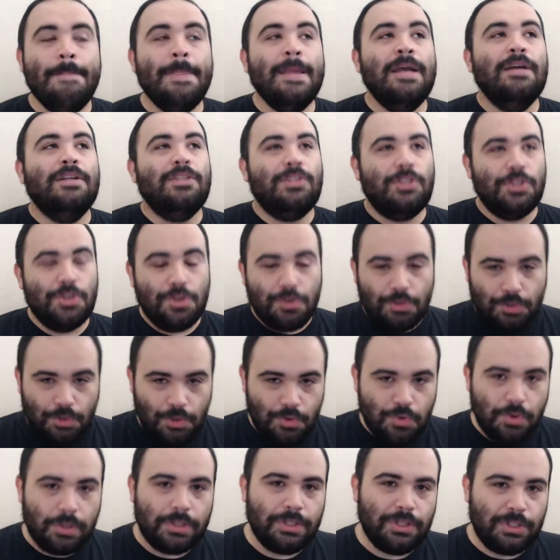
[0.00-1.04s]
So you
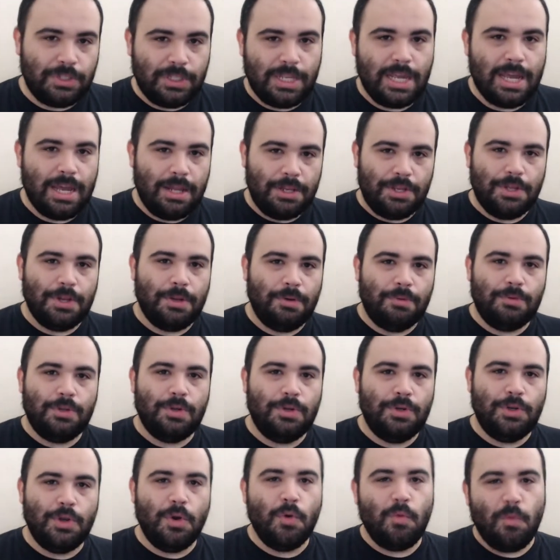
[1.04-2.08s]
do understand, you know,
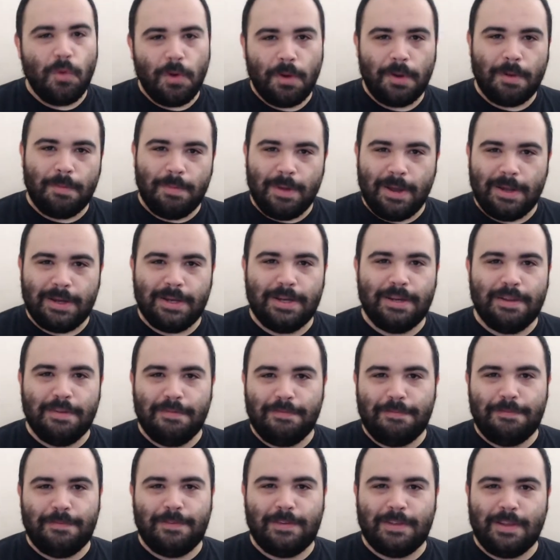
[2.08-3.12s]
don't, don't worry about it if
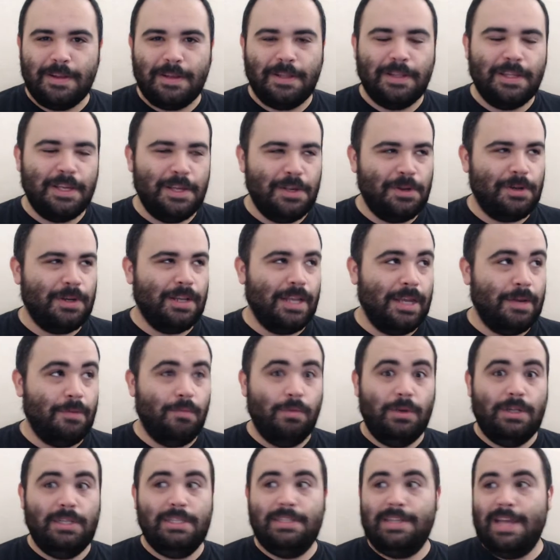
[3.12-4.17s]
suddenly you're like,
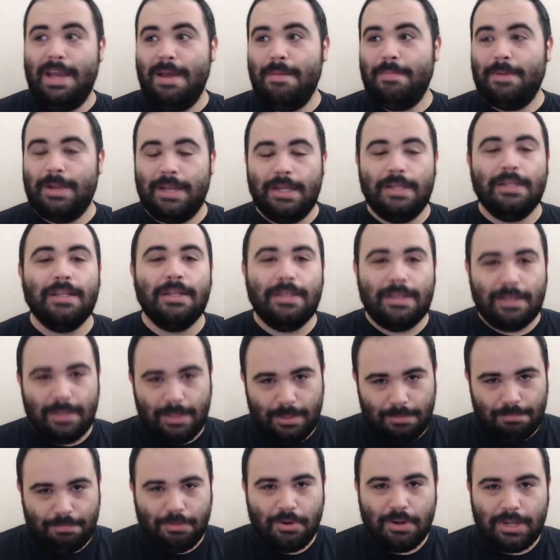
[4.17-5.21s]
what is happening? The,
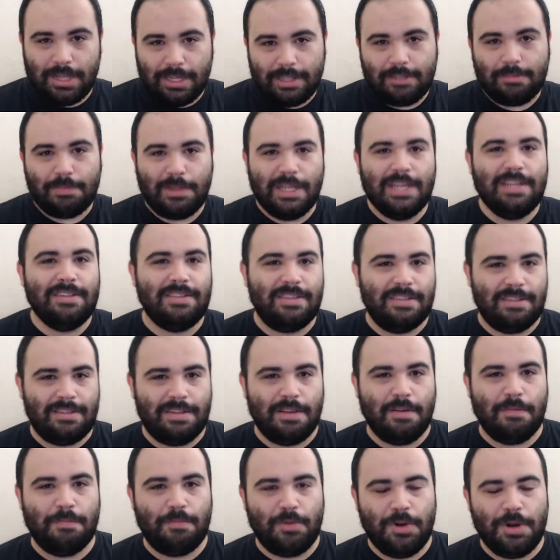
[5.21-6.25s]
the book explains
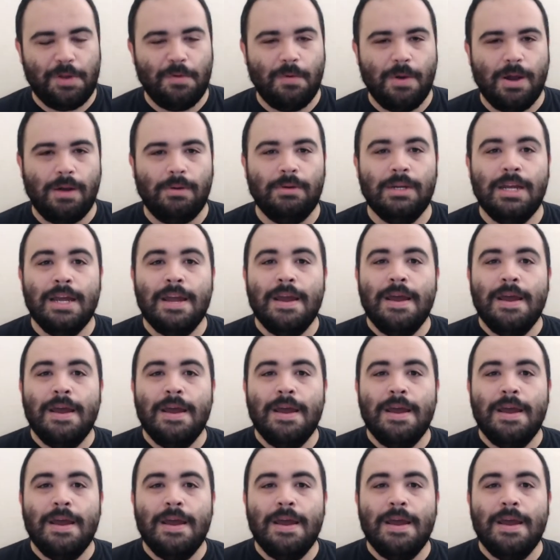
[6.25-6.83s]
itself pretty well.